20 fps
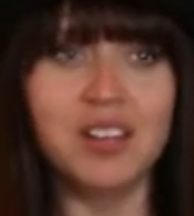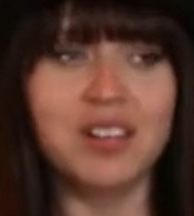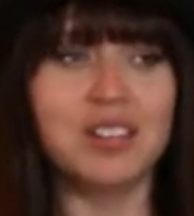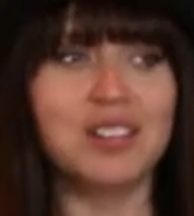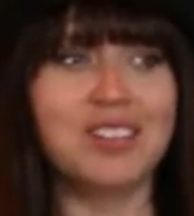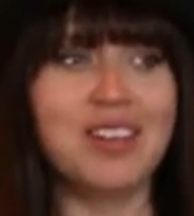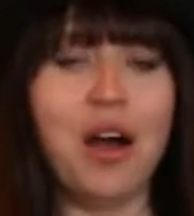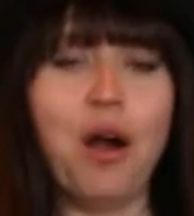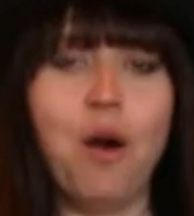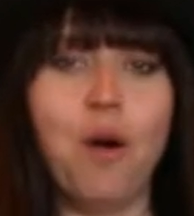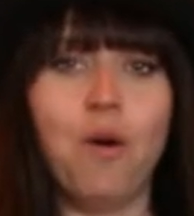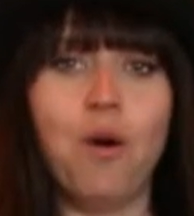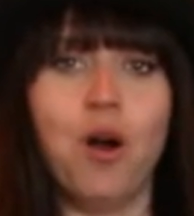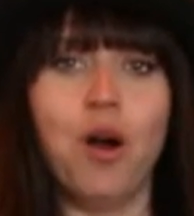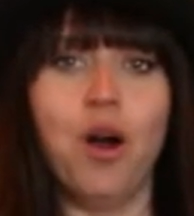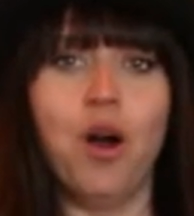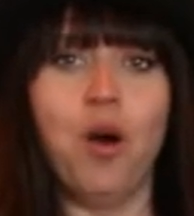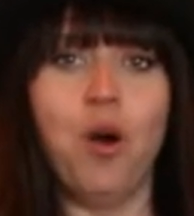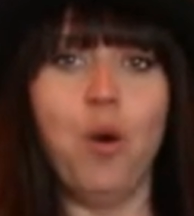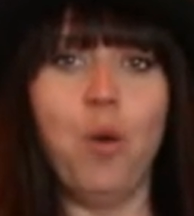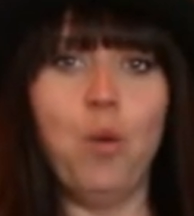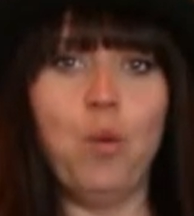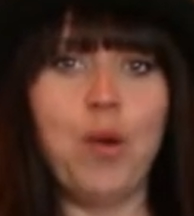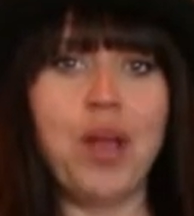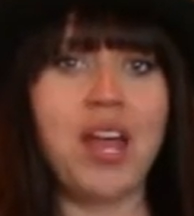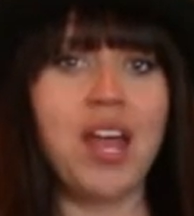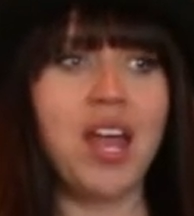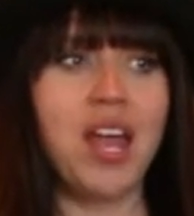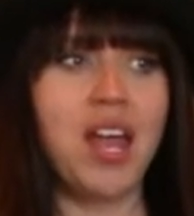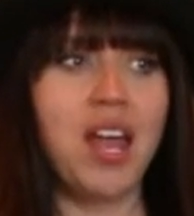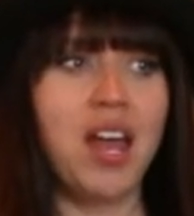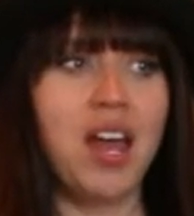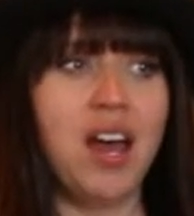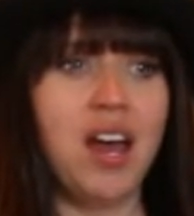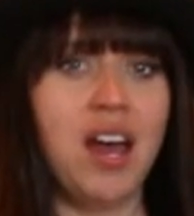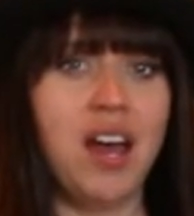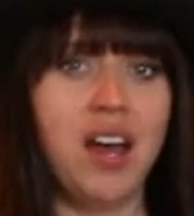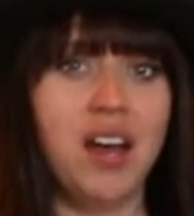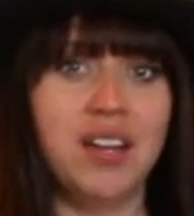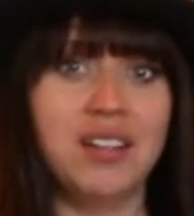So we
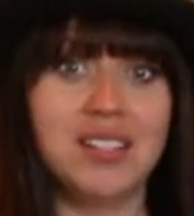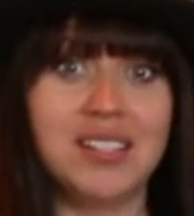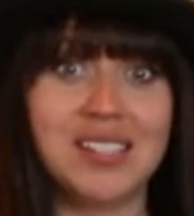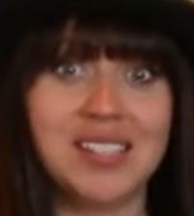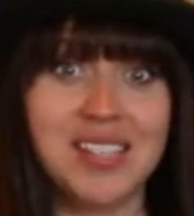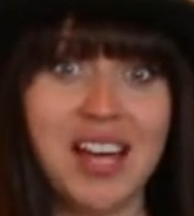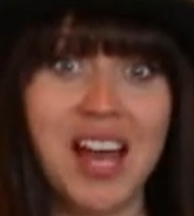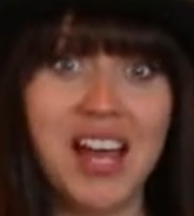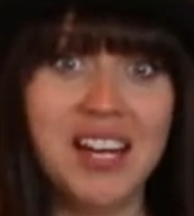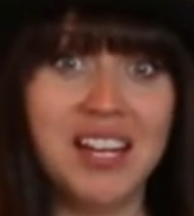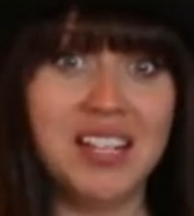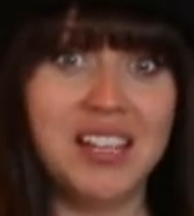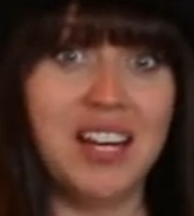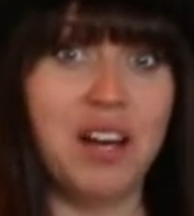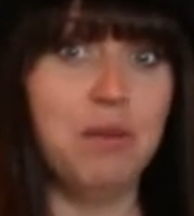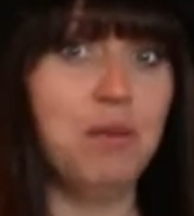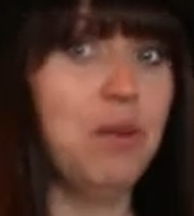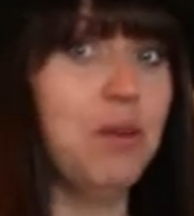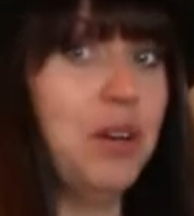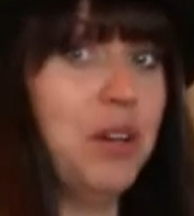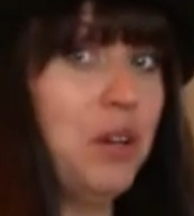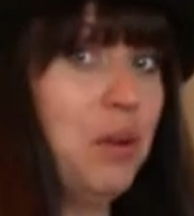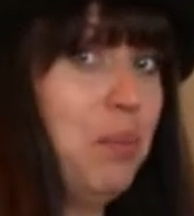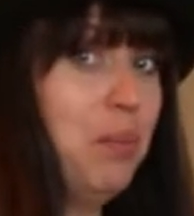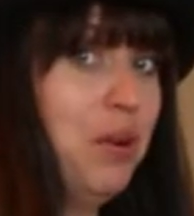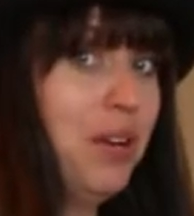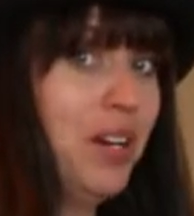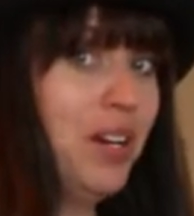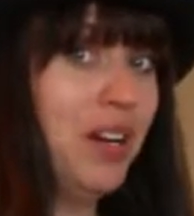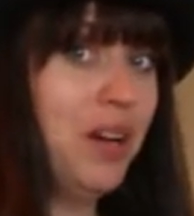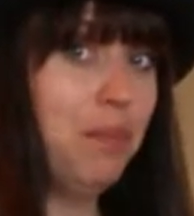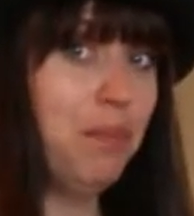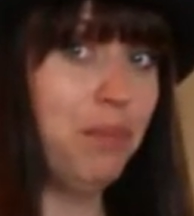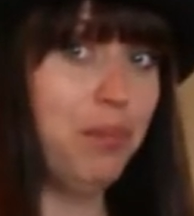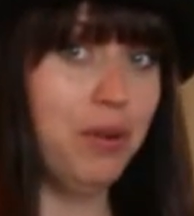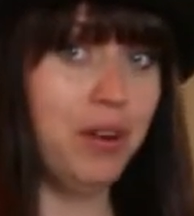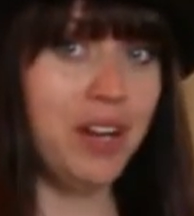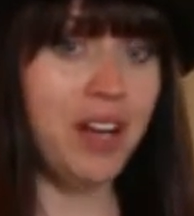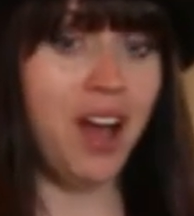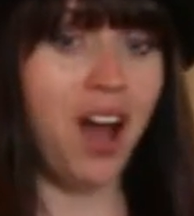uh, decided that we were gonna put it up
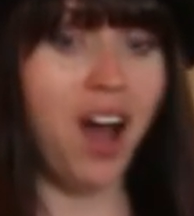pretty